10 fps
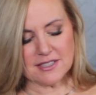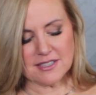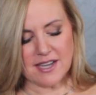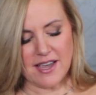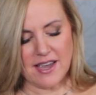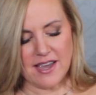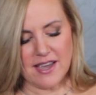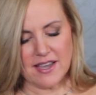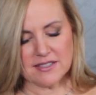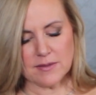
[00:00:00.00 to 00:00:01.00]

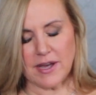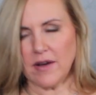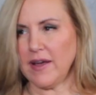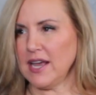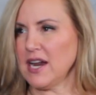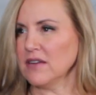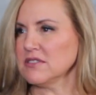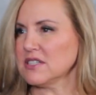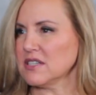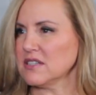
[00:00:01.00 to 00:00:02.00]
say it's about 8
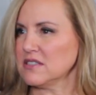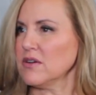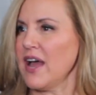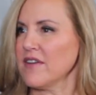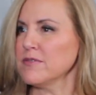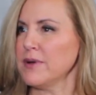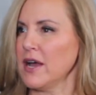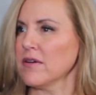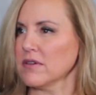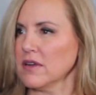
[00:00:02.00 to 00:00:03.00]
ounces, so 1/2
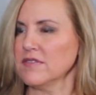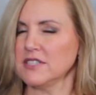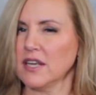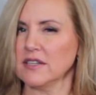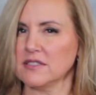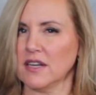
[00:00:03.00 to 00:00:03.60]
pound of Italian